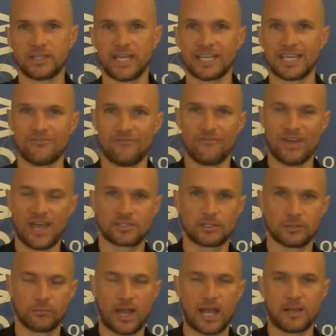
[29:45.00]
thing. Invest in
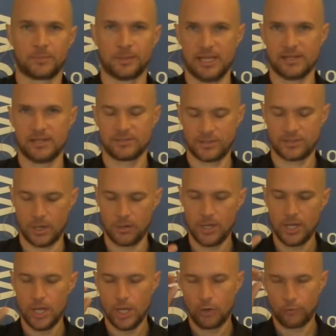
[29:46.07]
the right place. So
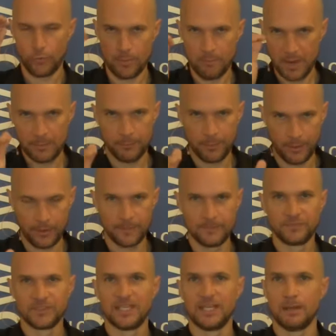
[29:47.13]
remember,
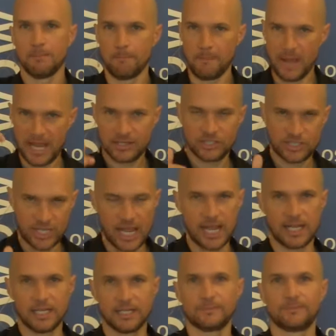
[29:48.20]

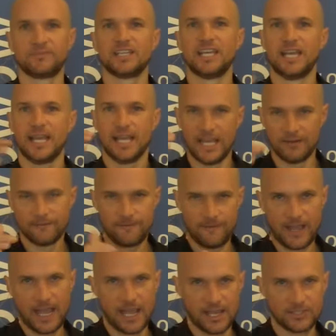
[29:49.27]
maintain,
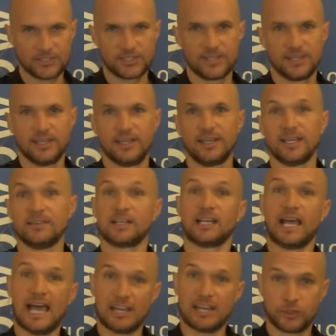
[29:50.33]
invest. And then
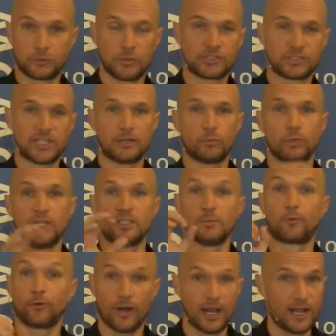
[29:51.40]
last week, we said we need to
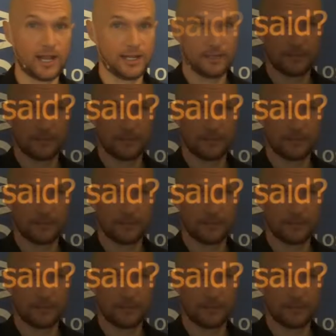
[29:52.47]
pray,